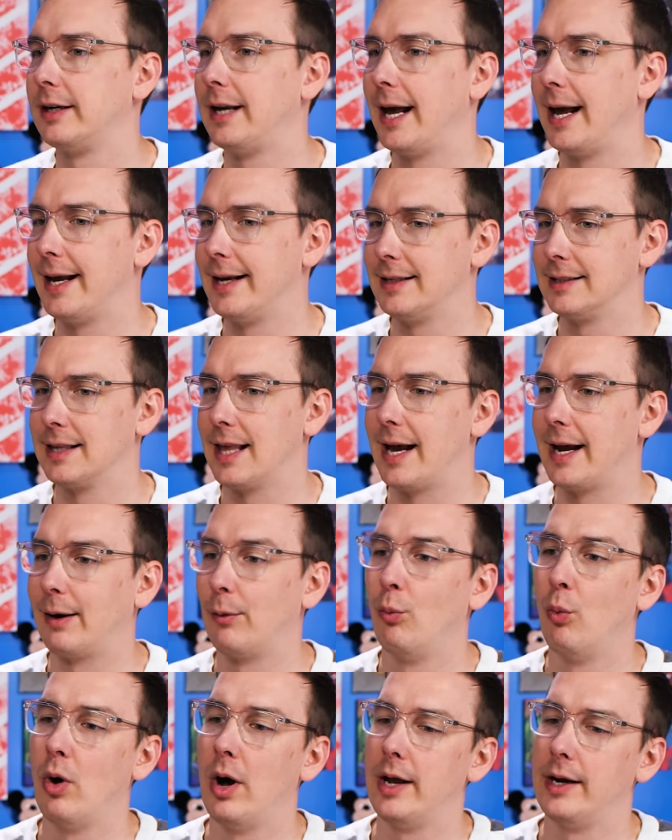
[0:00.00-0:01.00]
days, like
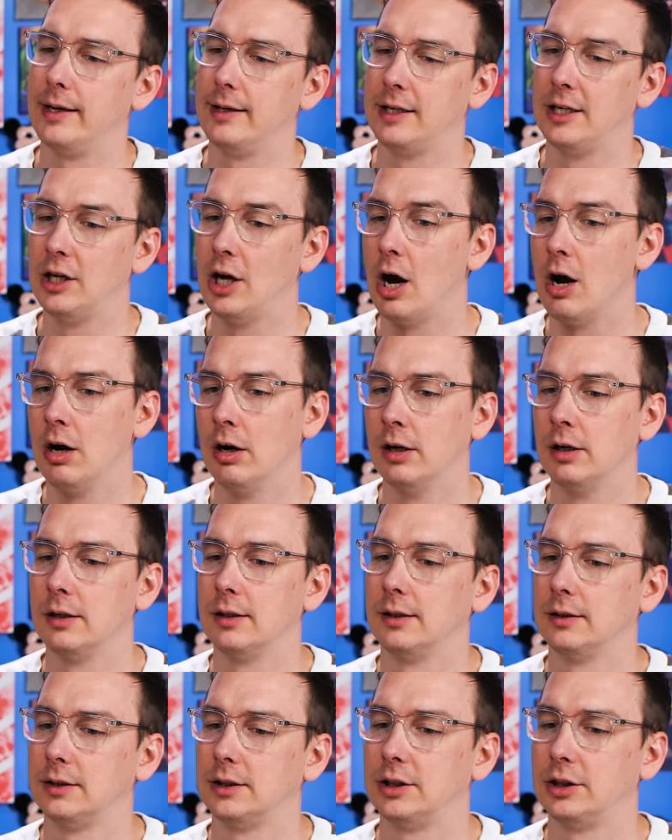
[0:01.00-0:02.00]
what
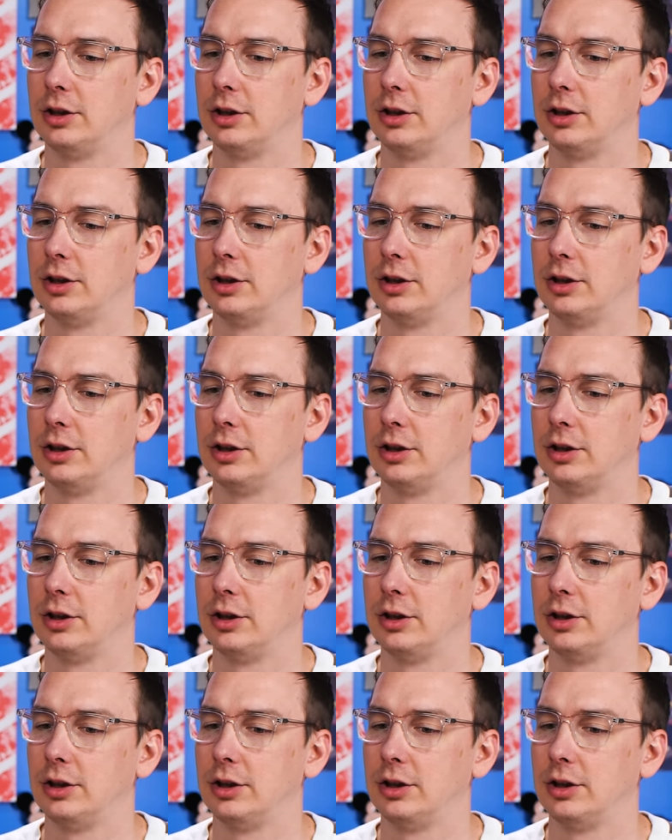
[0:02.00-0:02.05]
young